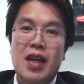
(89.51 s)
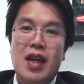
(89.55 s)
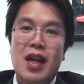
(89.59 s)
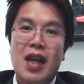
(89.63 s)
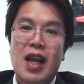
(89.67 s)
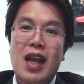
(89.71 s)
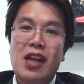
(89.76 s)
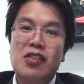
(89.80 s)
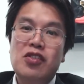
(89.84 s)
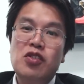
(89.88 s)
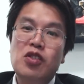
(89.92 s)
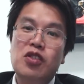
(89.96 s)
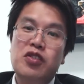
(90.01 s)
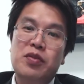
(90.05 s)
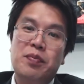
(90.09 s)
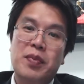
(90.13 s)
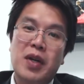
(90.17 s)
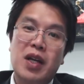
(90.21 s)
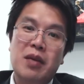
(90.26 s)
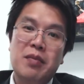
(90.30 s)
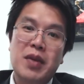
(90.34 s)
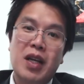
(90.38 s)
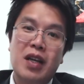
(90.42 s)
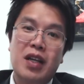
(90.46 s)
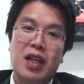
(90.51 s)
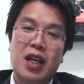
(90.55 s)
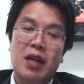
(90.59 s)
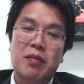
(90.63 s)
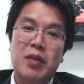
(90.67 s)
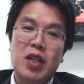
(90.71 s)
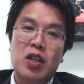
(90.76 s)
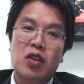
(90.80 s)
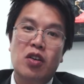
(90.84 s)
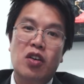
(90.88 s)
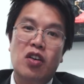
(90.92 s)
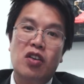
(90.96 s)
Azoospermia can be
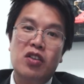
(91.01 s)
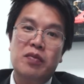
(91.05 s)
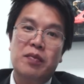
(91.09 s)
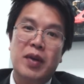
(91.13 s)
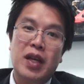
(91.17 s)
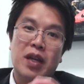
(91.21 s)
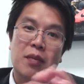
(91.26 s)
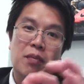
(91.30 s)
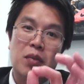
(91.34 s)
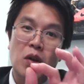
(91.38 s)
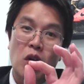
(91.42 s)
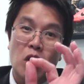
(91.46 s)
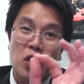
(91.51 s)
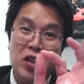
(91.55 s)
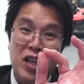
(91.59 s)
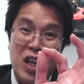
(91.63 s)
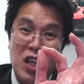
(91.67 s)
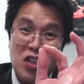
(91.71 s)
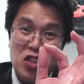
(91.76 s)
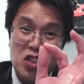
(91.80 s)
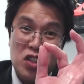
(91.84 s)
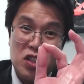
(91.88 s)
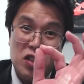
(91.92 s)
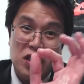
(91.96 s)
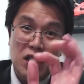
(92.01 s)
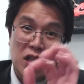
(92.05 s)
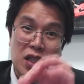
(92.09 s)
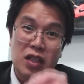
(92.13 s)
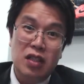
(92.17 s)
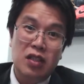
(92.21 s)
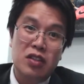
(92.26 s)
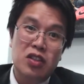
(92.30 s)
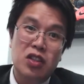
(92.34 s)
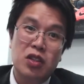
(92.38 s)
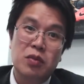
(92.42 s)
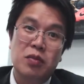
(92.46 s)
caused by a blockage in
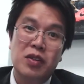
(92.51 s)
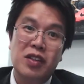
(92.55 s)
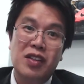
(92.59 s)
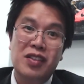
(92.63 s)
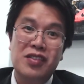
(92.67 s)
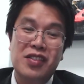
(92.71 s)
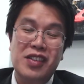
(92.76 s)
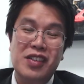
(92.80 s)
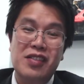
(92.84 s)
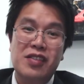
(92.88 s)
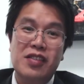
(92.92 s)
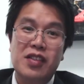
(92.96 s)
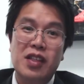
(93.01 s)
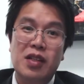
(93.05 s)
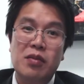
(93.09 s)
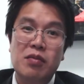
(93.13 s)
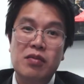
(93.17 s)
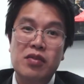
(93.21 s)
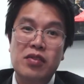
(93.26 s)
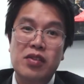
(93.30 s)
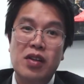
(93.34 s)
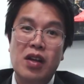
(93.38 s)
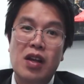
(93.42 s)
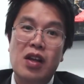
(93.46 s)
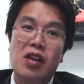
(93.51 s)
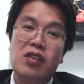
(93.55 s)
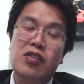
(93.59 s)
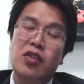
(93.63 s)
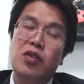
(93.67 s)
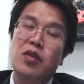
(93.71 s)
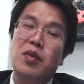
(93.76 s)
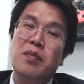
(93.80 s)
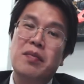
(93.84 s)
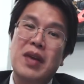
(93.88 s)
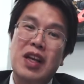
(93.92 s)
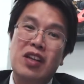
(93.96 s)
the tubular systems,
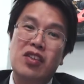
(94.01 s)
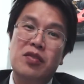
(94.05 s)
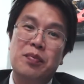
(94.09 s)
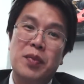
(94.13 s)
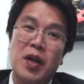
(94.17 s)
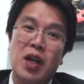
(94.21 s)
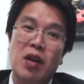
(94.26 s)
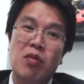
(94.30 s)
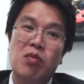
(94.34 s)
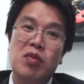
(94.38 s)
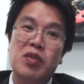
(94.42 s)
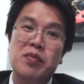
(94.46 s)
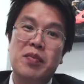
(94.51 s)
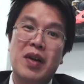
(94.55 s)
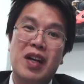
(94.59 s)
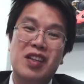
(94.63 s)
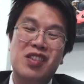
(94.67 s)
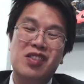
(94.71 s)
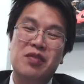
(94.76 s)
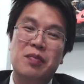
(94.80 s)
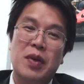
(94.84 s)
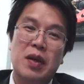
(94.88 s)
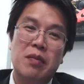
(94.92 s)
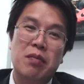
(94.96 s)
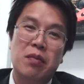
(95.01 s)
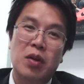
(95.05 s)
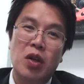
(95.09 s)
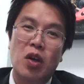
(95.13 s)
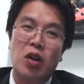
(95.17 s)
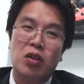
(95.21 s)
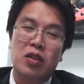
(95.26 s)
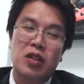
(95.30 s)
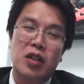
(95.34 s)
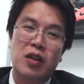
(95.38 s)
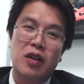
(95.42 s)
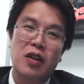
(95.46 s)
so it makes sperms but it's being
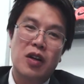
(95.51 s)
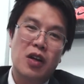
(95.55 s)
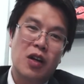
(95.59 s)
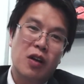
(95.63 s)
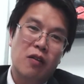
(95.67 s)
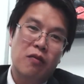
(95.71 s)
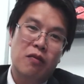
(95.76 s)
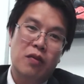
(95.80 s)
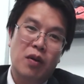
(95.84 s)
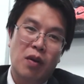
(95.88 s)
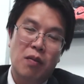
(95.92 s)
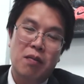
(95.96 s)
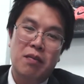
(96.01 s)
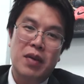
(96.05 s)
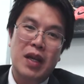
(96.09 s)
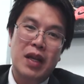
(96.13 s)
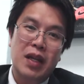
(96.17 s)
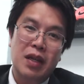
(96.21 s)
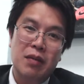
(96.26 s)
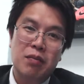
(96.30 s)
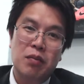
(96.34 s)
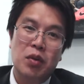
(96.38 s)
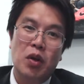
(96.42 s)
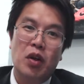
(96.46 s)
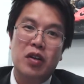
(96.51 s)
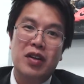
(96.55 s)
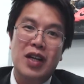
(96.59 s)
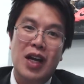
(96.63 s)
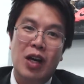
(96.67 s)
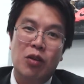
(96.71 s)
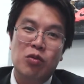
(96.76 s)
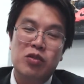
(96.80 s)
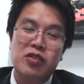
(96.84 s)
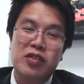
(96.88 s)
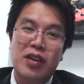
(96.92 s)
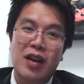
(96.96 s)
blocked from being brought
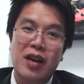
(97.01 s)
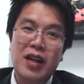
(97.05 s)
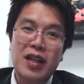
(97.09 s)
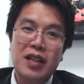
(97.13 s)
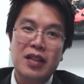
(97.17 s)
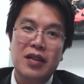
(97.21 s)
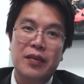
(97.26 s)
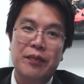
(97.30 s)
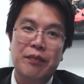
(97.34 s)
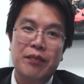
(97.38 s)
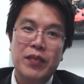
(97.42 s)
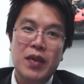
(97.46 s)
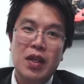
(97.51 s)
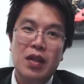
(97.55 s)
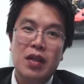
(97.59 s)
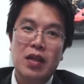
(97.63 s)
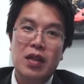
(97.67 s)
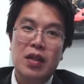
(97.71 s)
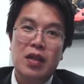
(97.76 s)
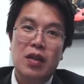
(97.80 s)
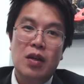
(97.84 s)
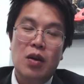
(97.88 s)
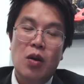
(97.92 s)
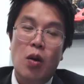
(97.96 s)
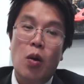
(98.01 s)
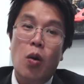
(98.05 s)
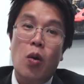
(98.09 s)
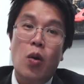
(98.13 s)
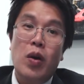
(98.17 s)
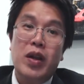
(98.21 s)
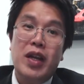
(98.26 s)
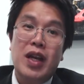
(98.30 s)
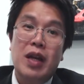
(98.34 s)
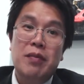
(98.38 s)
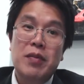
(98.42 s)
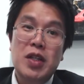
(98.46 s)
outside, or
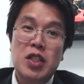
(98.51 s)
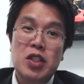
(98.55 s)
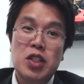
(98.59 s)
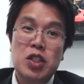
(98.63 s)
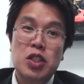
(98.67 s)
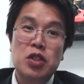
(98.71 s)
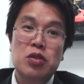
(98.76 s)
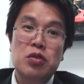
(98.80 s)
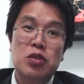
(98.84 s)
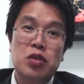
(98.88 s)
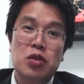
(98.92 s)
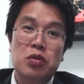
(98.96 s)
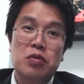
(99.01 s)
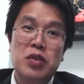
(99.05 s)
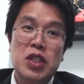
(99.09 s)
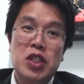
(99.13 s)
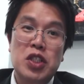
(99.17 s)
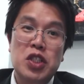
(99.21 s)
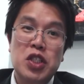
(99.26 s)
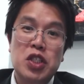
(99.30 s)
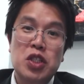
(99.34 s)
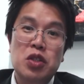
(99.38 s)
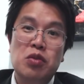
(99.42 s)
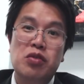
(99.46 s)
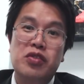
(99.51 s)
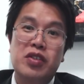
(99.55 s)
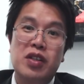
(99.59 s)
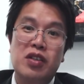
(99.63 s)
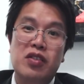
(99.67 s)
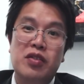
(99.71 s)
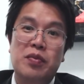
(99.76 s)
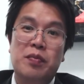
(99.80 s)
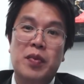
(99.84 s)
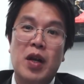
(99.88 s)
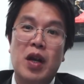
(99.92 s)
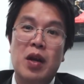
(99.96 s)
it can be due to reduced
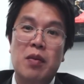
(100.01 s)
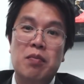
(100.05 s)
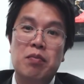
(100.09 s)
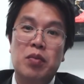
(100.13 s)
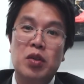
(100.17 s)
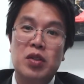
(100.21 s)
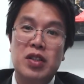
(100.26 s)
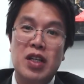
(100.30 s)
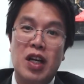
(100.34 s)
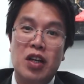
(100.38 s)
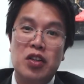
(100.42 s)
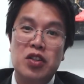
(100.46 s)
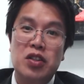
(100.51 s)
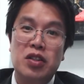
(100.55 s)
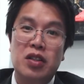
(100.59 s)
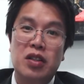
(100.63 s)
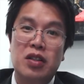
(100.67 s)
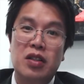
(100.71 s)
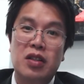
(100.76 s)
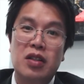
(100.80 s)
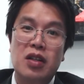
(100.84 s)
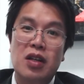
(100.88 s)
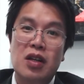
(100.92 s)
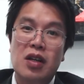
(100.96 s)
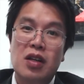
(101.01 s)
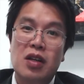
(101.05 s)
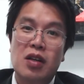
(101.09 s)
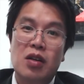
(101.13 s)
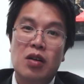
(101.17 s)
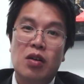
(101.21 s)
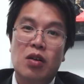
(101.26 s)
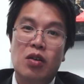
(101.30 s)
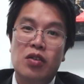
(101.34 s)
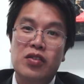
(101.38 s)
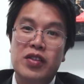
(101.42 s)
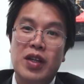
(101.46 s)
sperm production,
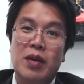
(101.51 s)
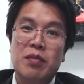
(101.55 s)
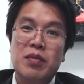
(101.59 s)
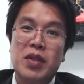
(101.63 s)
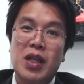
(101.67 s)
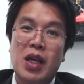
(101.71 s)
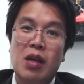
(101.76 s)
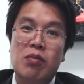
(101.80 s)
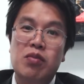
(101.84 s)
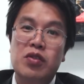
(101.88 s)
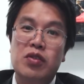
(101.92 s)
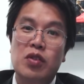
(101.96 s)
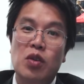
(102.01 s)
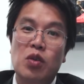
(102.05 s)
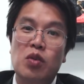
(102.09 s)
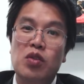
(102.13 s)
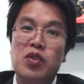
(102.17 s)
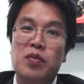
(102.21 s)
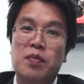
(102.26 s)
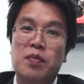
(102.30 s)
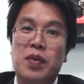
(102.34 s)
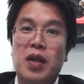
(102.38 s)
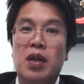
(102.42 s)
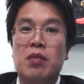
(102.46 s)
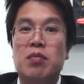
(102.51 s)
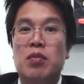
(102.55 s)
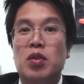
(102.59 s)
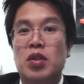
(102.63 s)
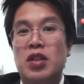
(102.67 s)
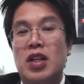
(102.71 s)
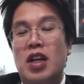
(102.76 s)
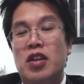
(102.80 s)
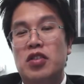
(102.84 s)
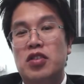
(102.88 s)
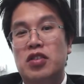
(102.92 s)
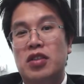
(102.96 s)
or sometimes no sperm
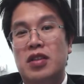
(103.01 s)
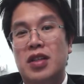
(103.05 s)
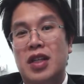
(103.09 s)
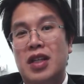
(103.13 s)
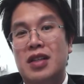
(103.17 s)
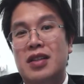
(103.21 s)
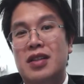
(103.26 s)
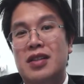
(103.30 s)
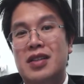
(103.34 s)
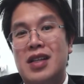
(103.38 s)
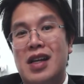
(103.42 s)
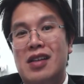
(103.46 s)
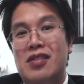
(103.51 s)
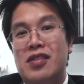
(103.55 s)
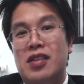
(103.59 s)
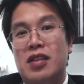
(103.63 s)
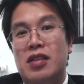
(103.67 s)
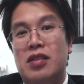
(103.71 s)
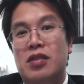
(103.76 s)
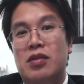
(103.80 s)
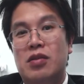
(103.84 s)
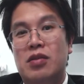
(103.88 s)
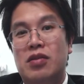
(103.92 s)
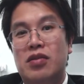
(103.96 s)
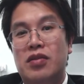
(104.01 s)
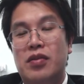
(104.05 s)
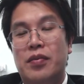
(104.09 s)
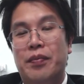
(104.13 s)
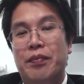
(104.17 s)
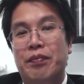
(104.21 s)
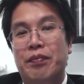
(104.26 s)
production in the testicles.